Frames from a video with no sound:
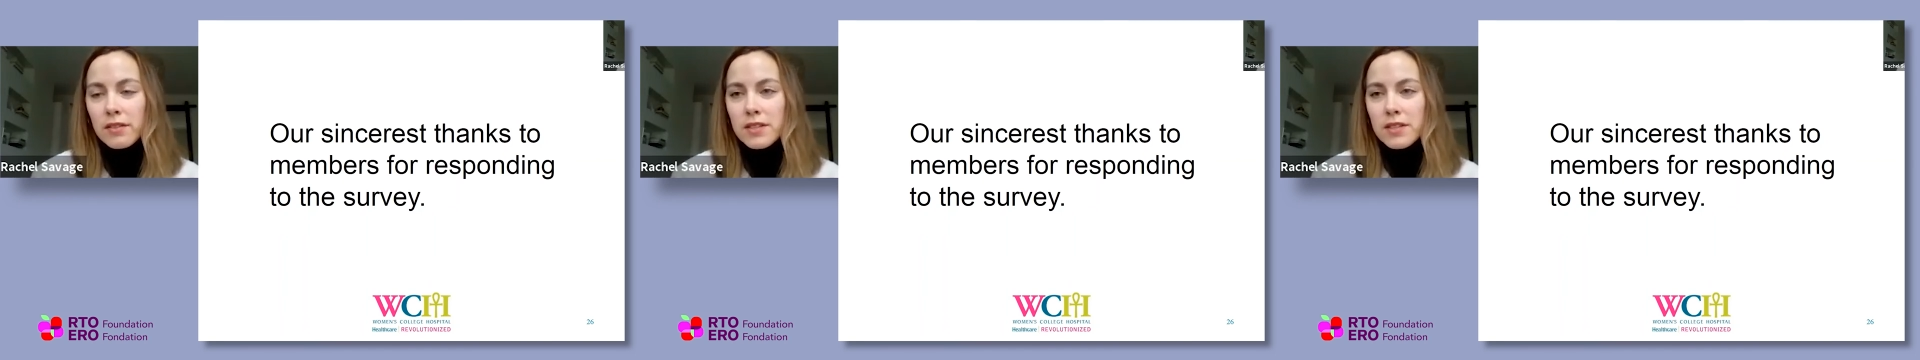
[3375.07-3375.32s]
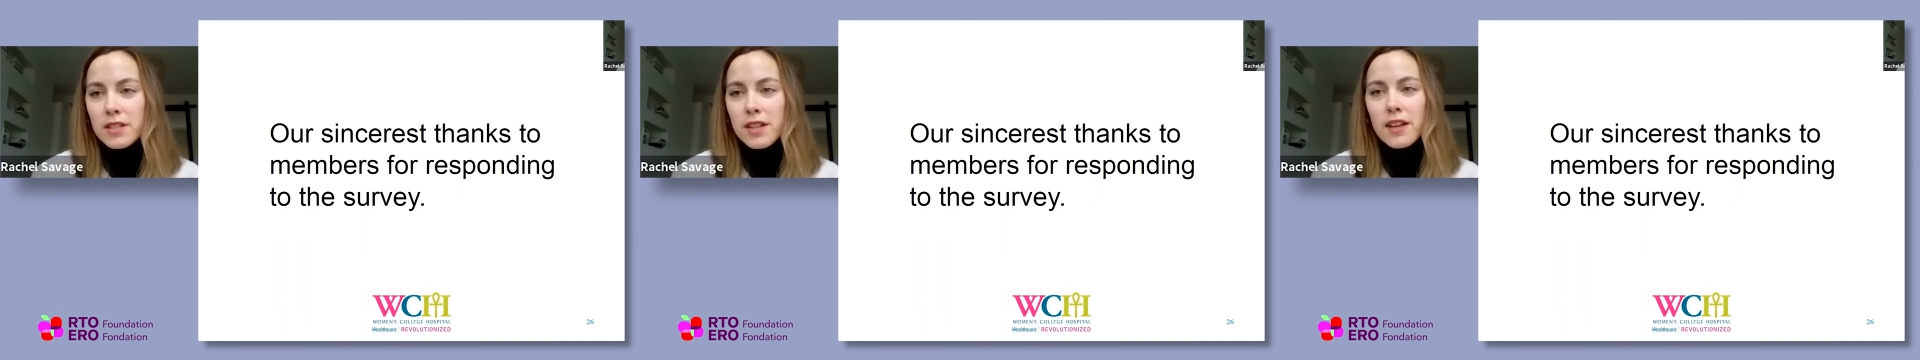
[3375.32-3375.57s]

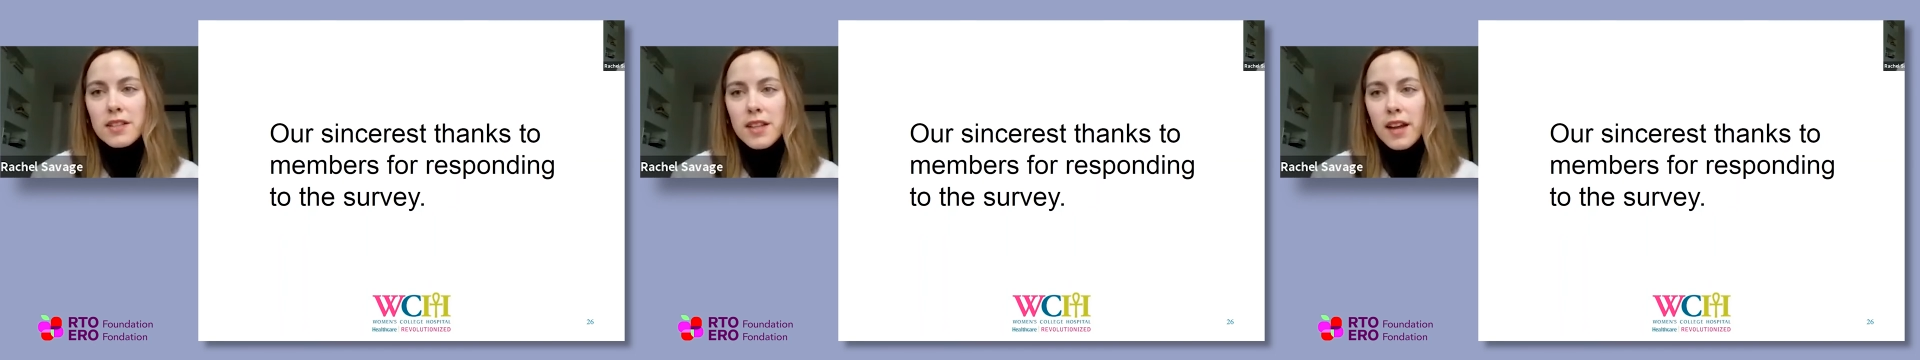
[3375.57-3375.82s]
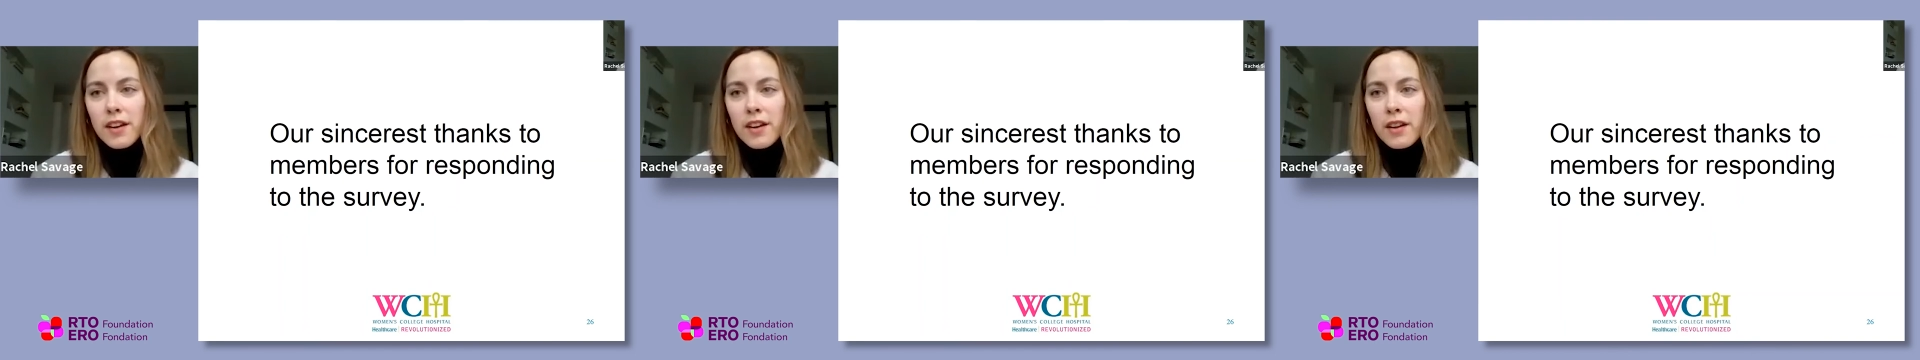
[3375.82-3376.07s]
discuss
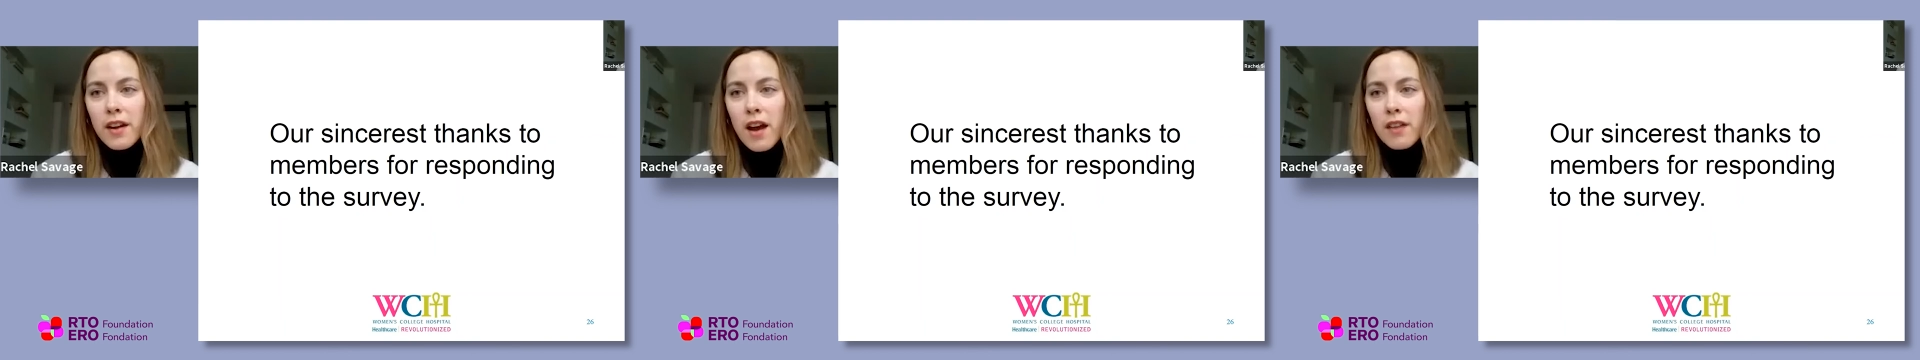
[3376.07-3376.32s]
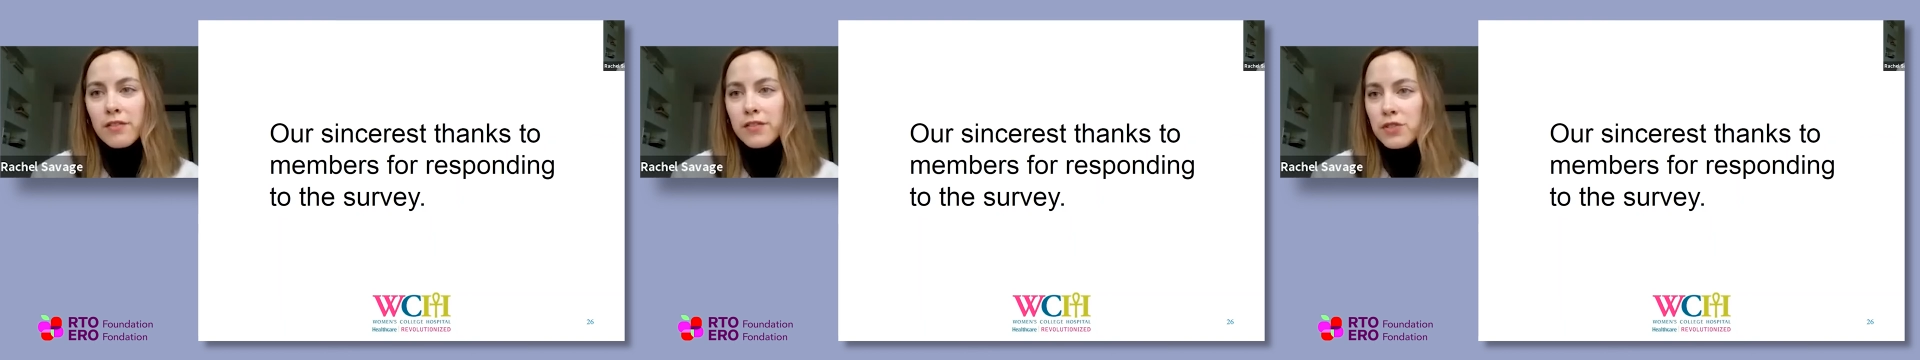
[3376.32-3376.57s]
at a
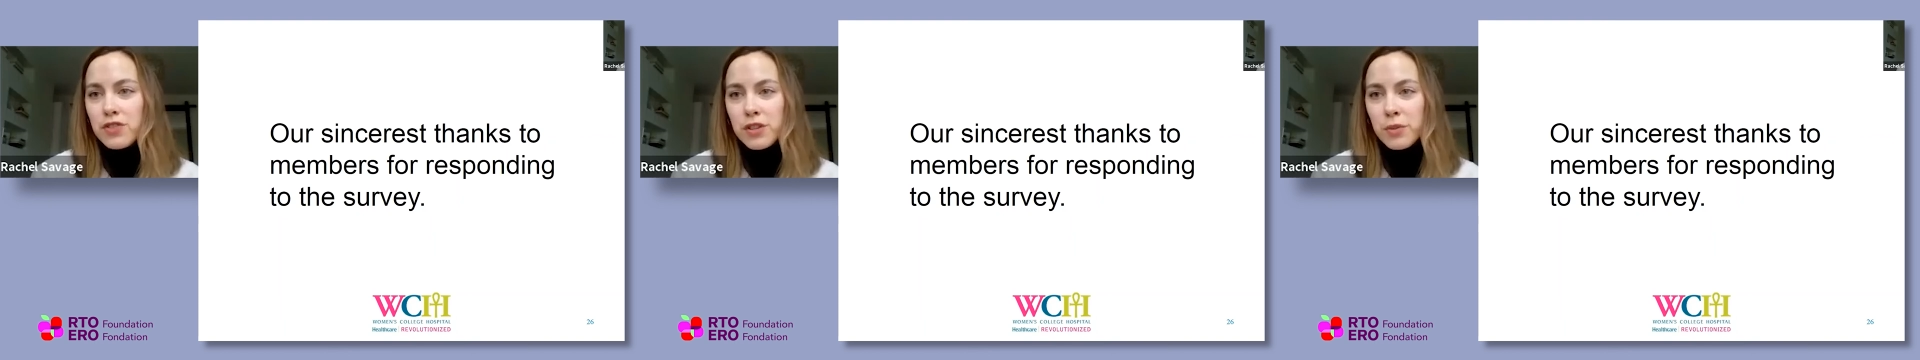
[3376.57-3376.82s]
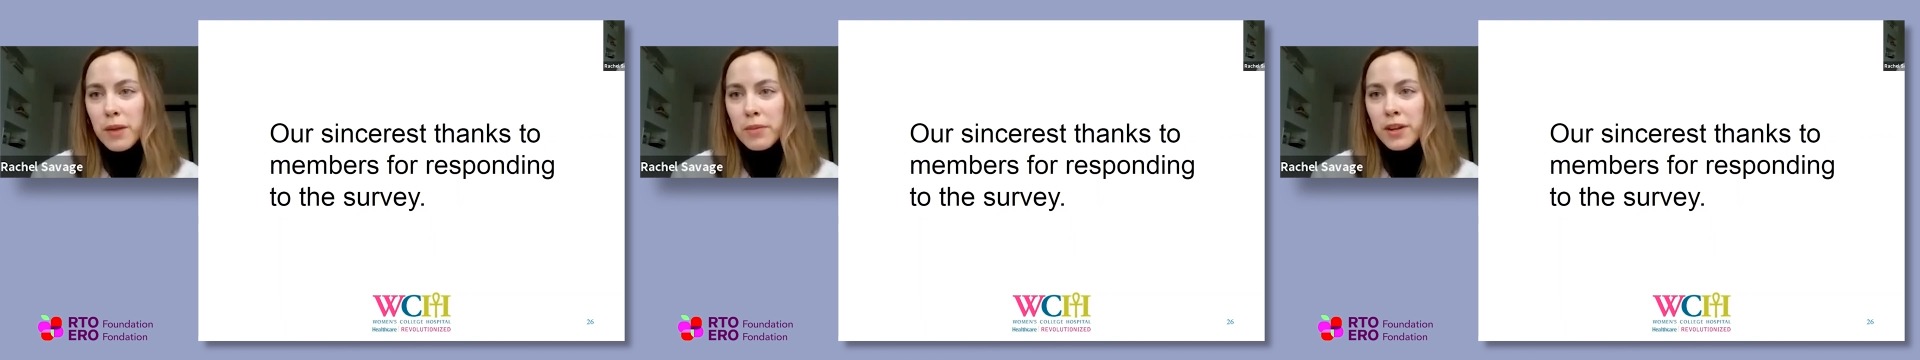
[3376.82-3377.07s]
future
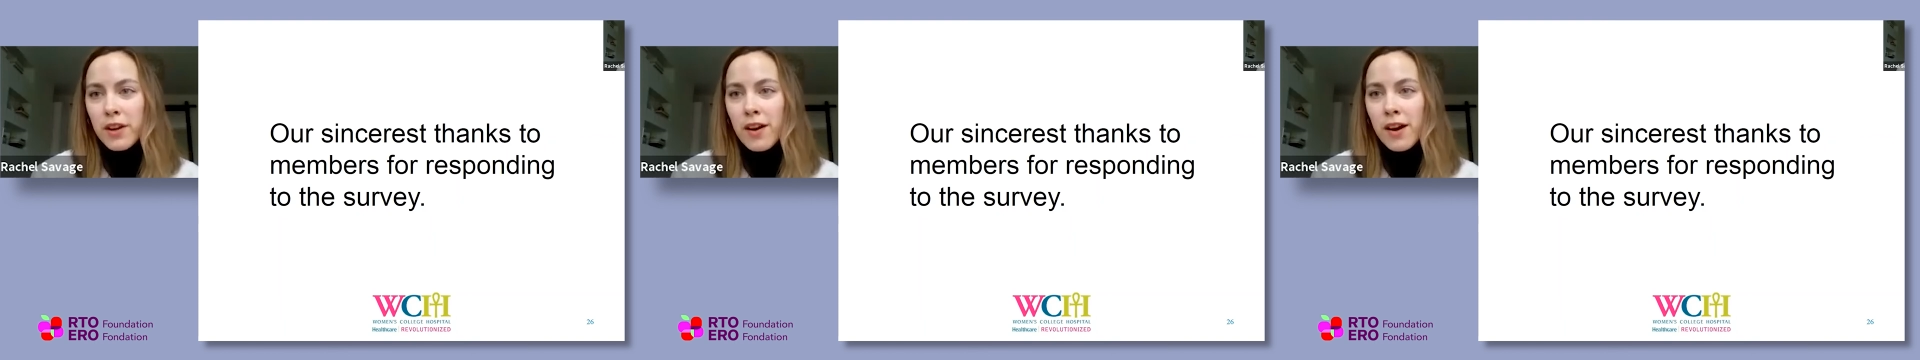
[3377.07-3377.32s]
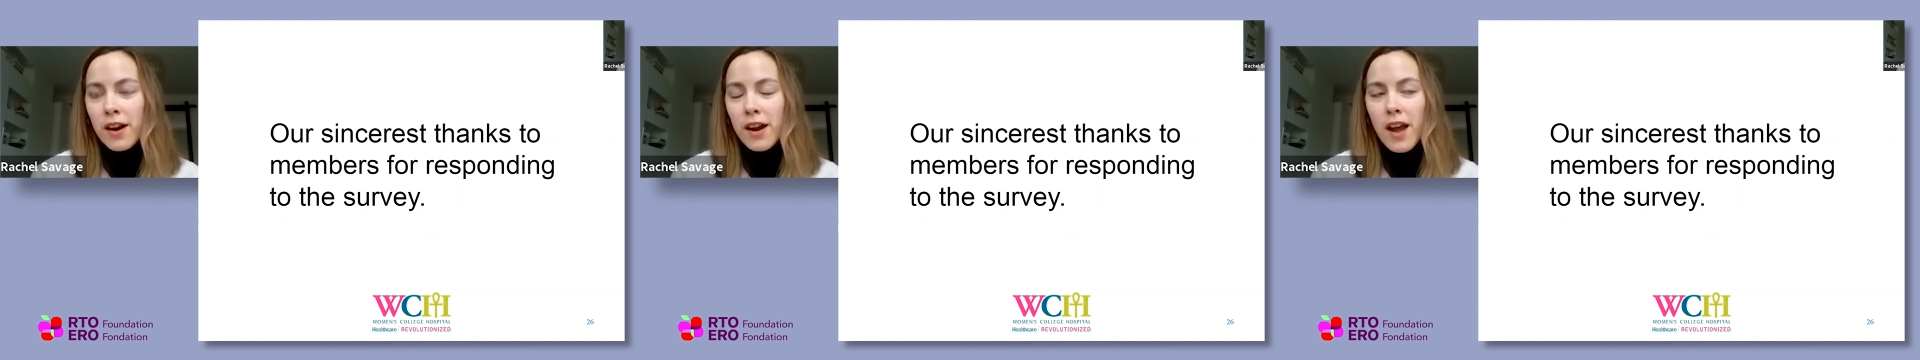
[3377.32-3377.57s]

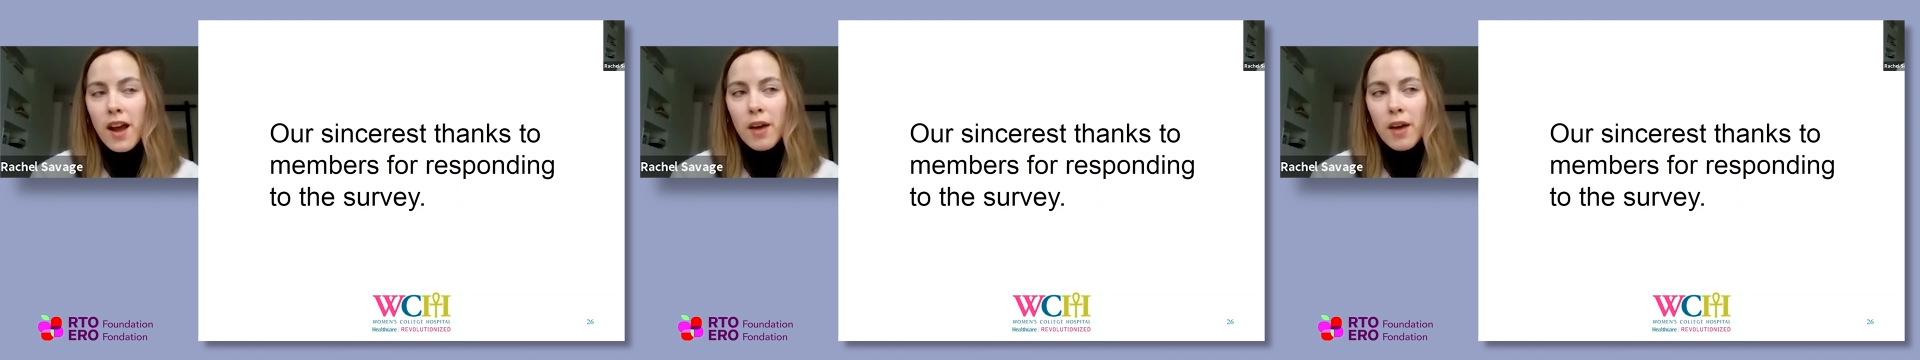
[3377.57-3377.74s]
webinar.